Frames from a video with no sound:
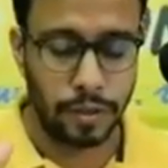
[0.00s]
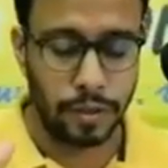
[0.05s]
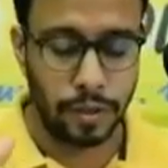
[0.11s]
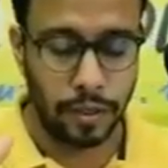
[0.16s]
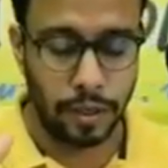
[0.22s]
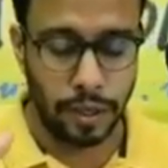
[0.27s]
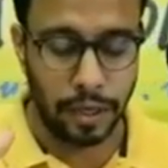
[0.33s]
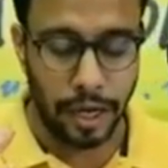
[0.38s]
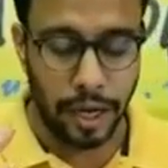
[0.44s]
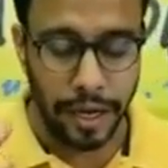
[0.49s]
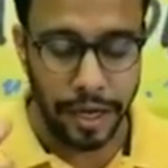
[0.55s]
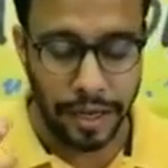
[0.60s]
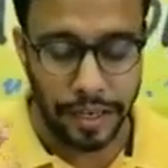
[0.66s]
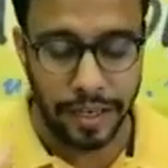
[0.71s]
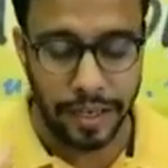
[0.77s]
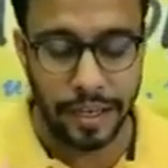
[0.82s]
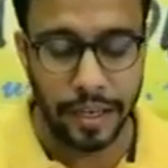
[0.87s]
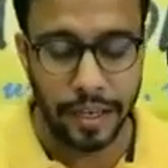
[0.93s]

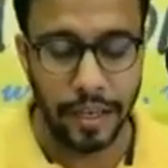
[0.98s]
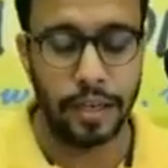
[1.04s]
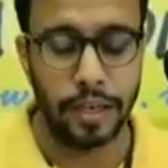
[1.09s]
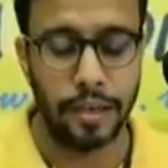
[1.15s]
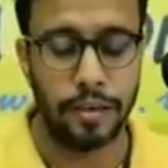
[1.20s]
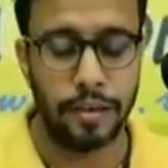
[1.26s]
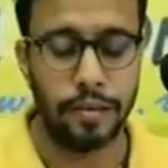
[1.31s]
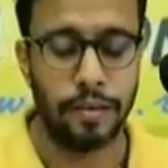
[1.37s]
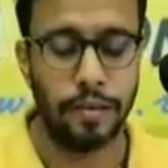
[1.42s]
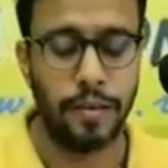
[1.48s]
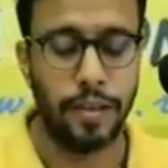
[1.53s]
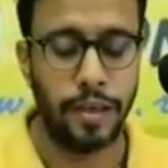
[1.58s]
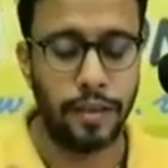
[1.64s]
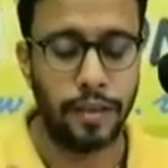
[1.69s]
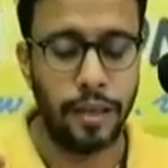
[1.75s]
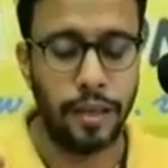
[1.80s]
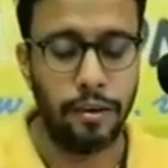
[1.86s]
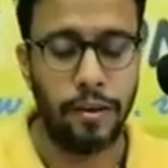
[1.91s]
idea
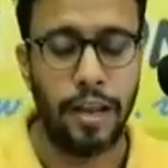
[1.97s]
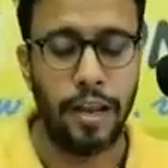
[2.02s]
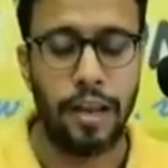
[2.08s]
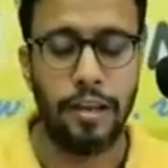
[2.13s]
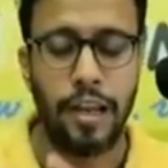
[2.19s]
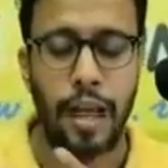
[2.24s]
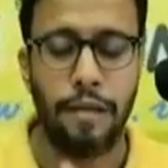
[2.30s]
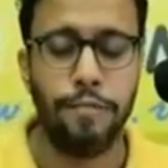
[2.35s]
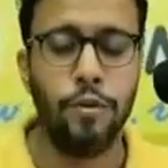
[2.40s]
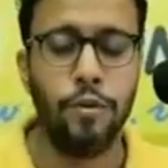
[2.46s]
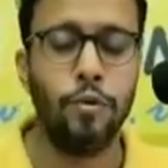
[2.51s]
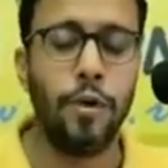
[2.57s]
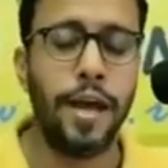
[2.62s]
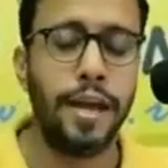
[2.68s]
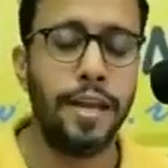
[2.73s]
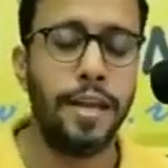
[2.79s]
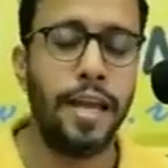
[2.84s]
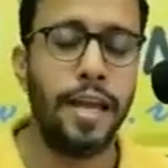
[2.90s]
that Karen had, have you
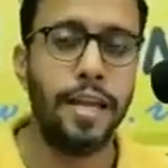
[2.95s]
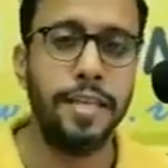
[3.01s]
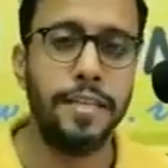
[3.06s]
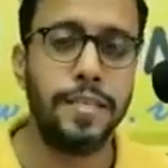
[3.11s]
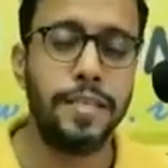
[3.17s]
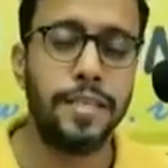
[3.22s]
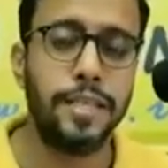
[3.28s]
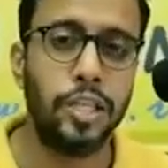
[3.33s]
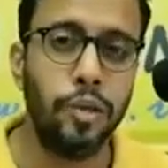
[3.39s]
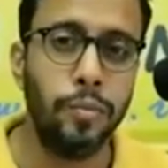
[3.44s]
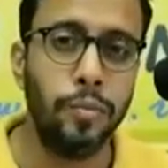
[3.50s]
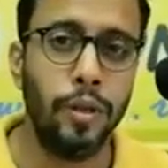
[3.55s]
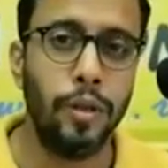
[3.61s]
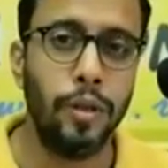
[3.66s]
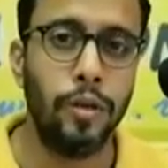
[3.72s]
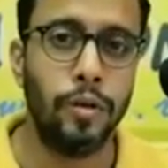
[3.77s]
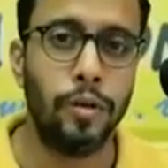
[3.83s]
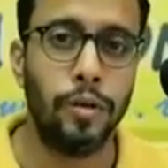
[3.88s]
had any
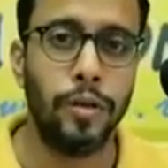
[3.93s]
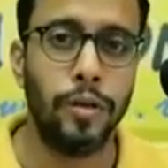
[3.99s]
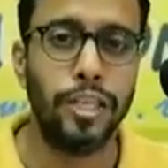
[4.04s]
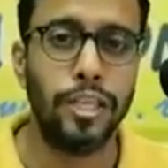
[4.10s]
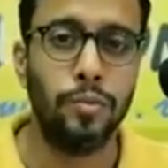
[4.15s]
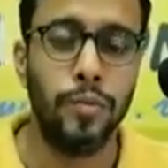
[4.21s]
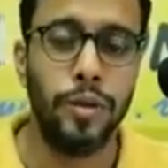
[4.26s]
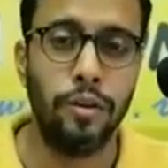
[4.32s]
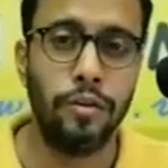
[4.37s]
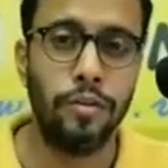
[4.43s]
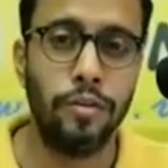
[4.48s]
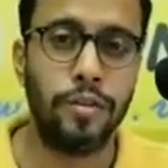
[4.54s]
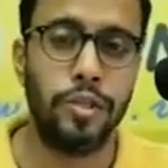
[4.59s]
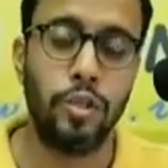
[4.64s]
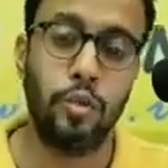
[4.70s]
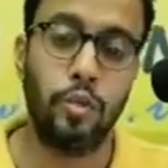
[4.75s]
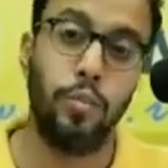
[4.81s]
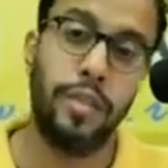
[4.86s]
similar experiences with